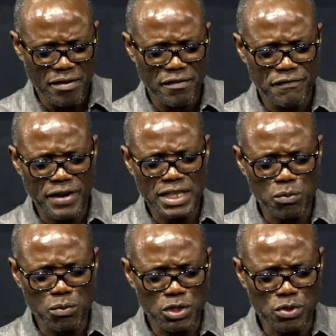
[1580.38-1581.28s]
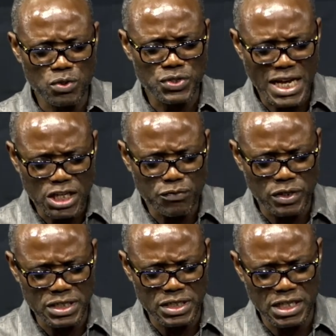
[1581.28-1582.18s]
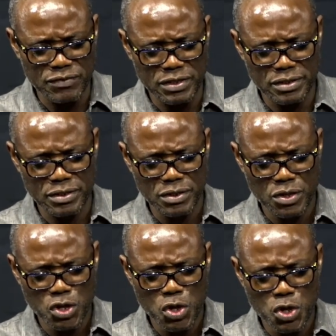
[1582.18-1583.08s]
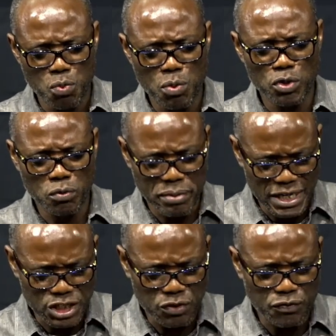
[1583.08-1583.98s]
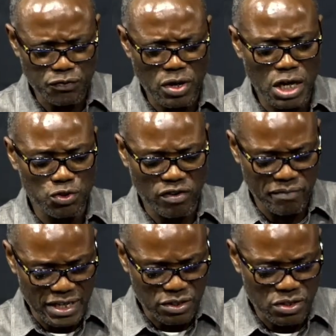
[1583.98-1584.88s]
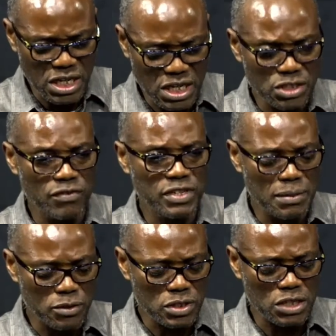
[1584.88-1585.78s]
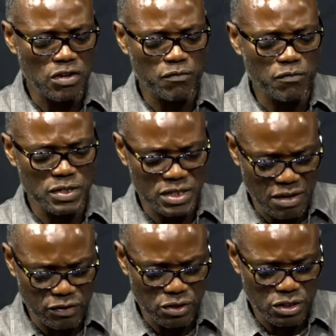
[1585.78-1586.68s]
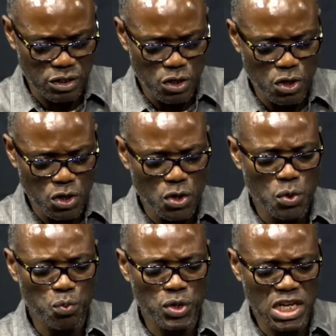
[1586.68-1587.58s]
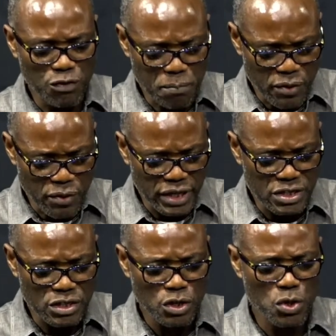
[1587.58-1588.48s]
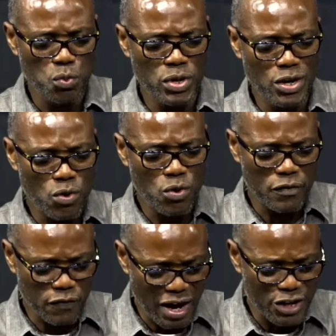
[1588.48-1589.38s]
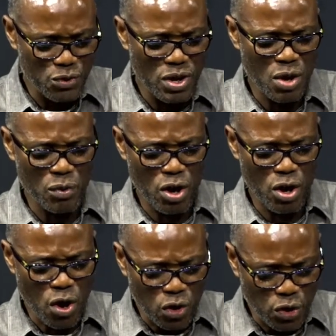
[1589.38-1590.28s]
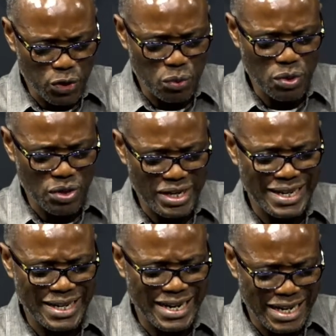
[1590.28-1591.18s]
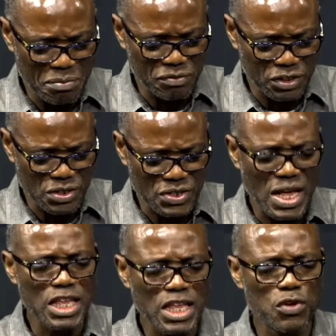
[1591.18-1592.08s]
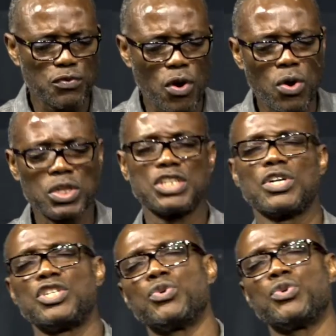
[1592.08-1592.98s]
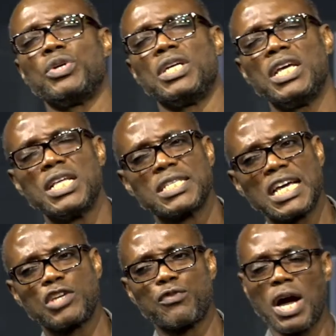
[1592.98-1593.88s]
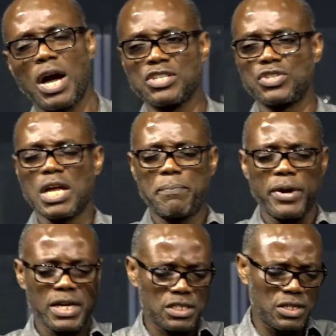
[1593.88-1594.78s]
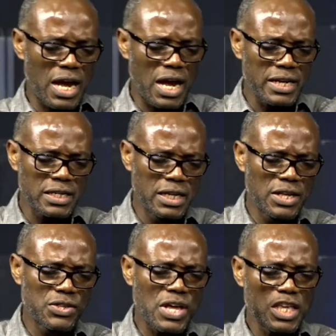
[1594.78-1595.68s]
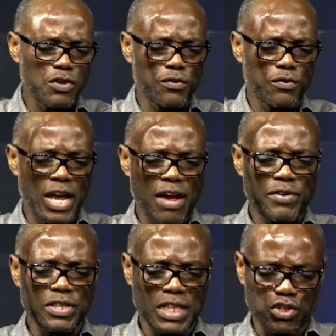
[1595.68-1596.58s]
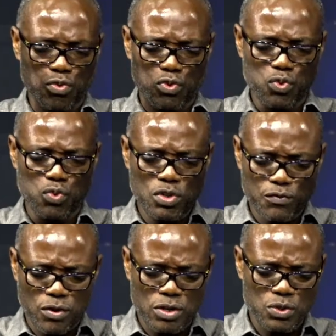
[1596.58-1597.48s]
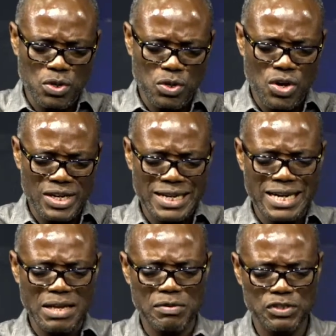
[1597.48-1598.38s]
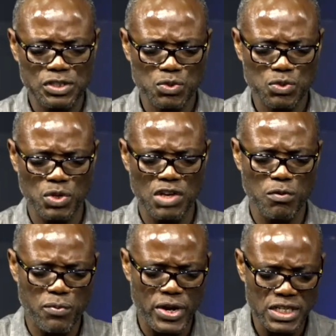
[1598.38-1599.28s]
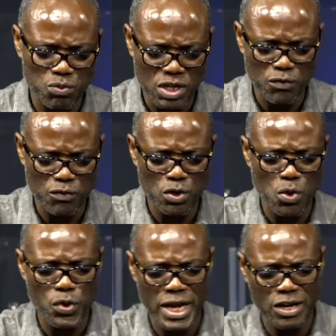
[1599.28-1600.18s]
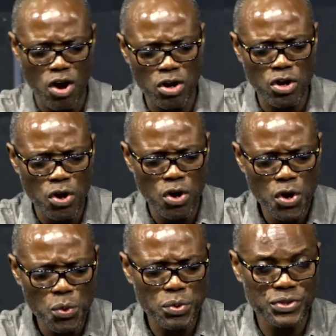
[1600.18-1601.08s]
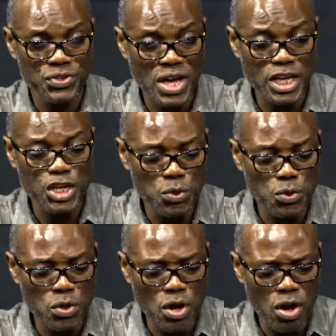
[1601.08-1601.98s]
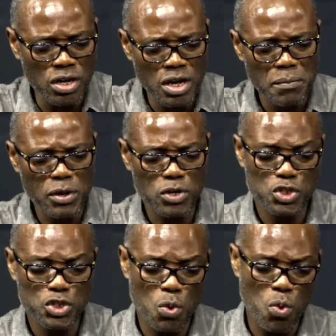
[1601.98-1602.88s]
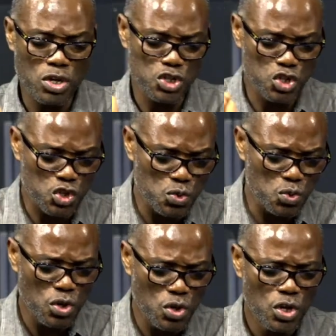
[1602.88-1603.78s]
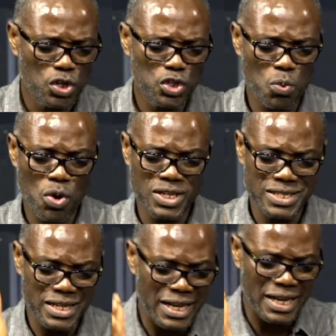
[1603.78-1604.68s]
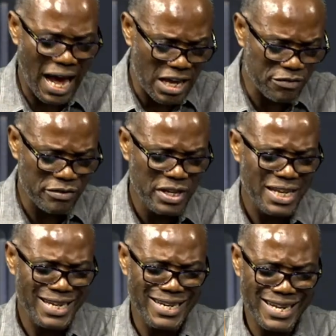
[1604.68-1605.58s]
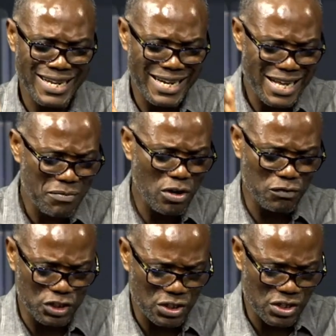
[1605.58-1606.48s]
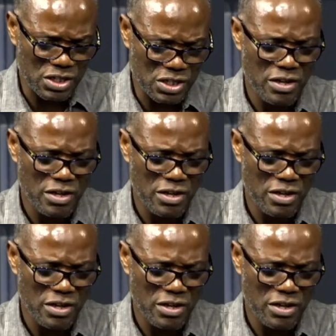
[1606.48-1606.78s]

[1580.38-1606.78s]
Father, we just want to thank you for this evening. We want to bless you for how you have blessed us, how you have kept us, how you have preserved us. We give you praise, we glorify you, and we honor you, O God, in the name of Jesus. Thank you for all that you are doing. Thank you for answering our prayers tonight. Thank you for everything that you're doing for us, O God, in the name of Jesus. We give you praise, we give you glory and honor. We thank you, O God, because your word is true, your word is life, in the name of Jesus.